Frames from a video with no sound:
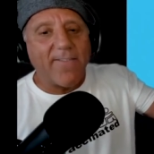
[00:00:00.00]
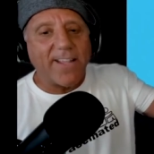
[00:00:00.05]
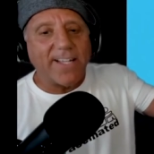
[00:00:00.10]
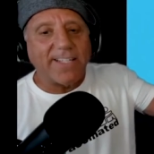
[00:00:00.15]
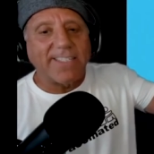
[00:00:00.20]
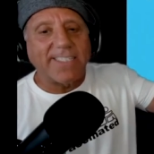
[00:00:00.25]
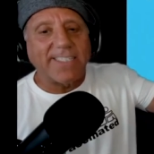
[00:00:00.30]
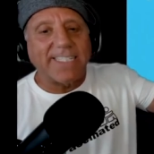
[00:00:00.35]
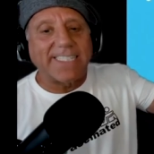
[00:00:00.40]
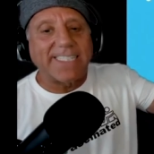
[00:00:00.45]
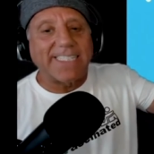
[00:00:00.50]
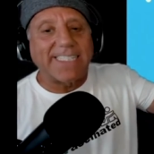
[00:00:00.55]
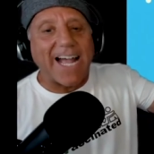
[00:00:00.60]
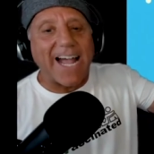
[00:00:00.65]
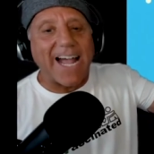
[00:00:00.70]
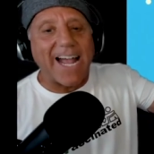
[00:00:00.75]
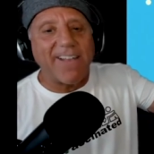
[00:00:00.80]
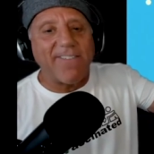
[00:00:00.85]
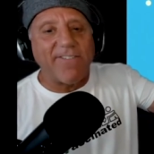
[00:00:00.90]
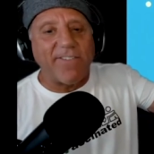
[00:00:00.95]
This is a
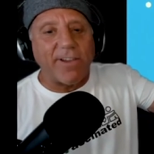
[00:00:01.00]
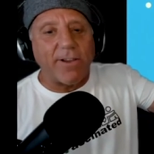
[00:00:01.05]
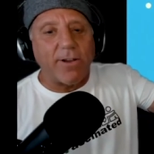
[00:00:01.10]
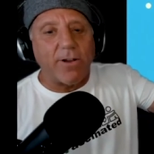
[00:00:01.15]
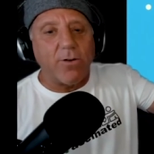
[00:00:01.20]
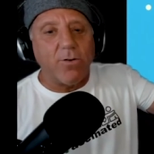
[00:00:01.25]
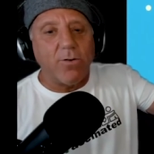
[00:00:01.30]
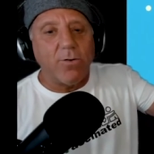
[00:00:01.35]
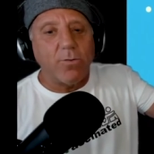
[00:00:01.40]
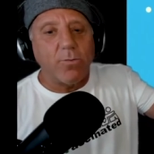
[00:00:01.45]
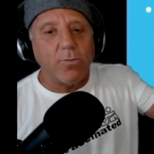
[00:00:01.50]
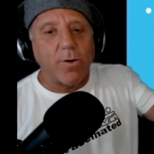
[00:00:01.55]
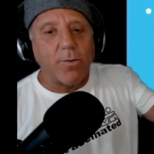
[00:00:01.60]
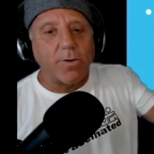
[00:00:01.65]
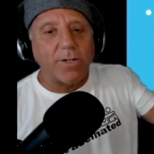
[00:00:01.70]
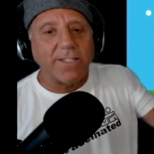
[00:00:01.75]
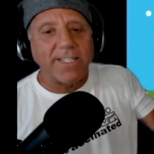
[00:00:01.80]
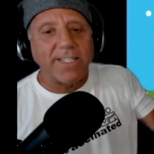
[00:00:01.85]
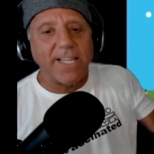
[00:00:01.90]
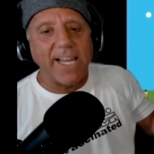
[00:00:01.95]
side view, what
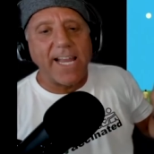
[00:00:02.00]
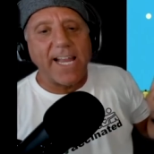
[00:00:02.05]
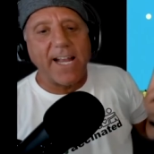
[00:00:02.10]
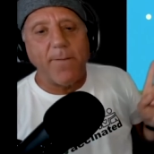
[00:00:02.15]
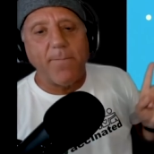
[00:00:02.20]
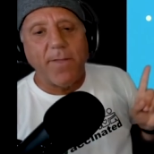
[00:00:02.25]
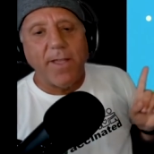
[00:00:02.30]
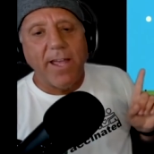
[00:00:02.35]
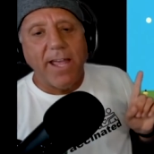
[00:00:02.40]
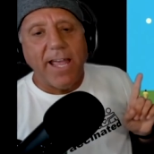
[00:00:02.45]
we're seeing,